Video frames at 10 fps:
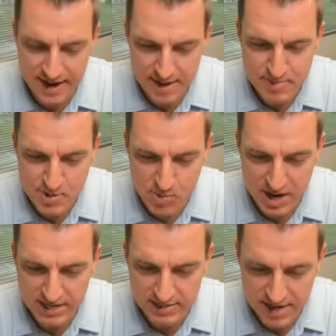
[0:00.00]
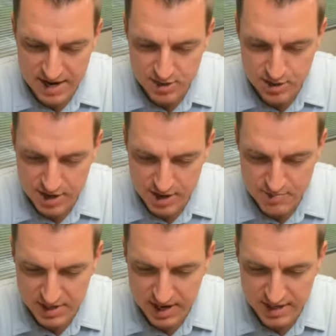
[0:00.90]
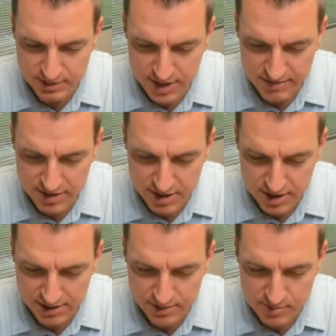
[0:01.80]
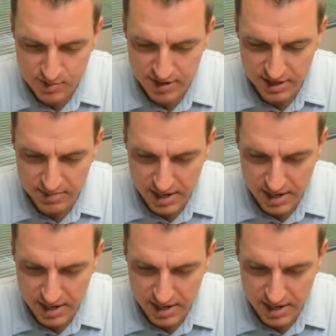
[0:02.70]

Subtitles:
Happy Wednesday to you. Hope you guys are having an awesome morning.